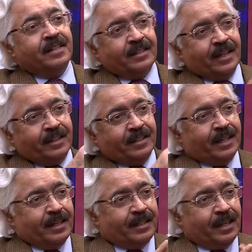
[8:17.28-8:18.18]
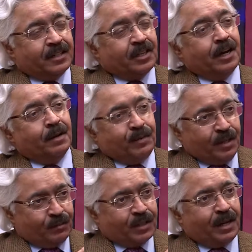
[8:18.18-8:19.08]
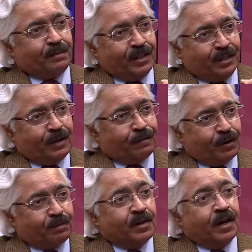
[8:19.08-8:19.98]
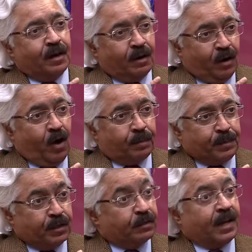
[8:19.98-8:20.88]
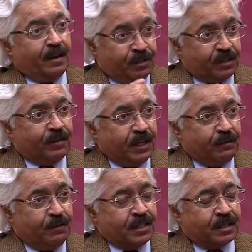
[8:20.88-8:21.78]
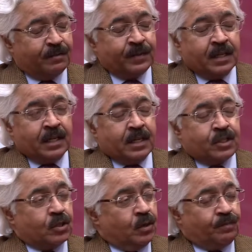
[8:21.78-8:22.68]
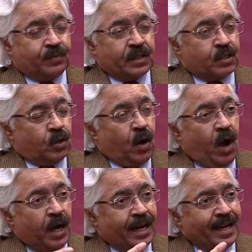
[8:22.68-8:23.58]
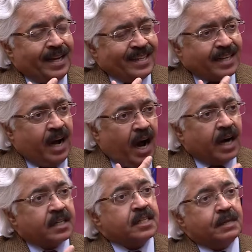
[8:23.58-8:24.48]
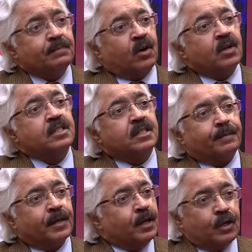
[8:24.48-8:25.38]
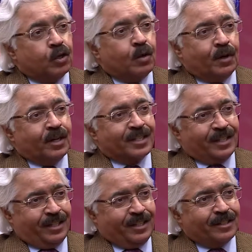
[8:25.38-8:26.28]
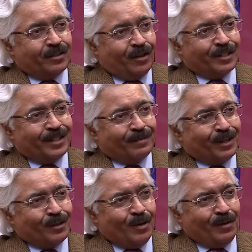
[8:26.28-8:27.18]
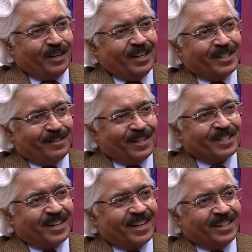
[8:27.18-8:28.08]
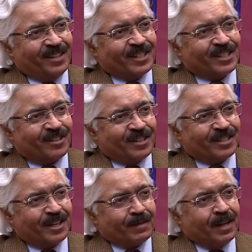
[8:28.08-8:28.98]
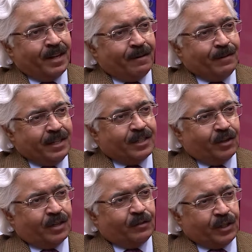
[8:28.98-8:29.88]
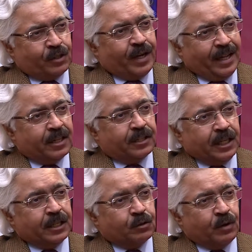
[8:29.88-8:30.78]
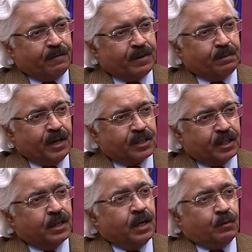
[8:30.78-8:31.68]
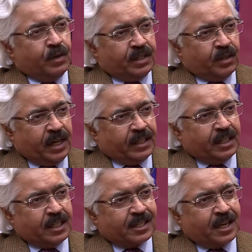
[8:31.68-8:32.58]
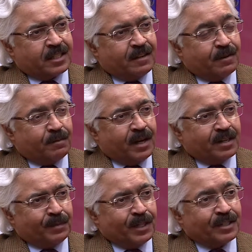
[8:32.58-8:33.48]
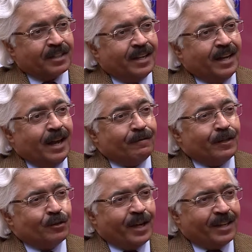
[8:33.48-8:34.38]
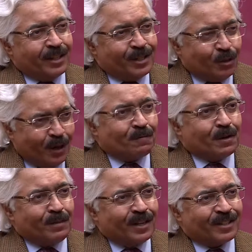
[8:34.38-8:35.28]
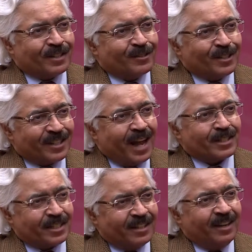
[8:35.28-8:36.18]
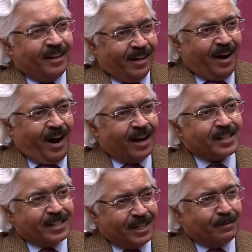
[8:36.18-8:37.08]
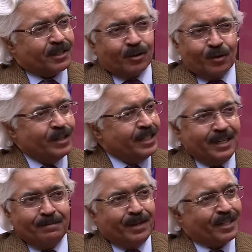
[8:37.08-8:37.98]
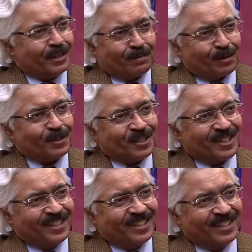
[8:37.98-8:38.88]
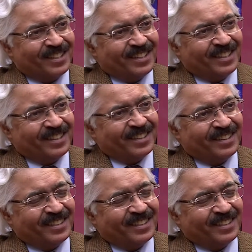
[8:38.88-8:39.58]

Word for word: the, than the therapies which have been there for a long period of time which are very invasive. True. So, so it's a heart team concept, no more a surgeon's concept and no more an interventional True. cardiologist concept. We, to, we together think through every patient, we together discuss every patient, and we together do every patient. So it's actually a heart team, it's a whole team based approach. Thank you, sir.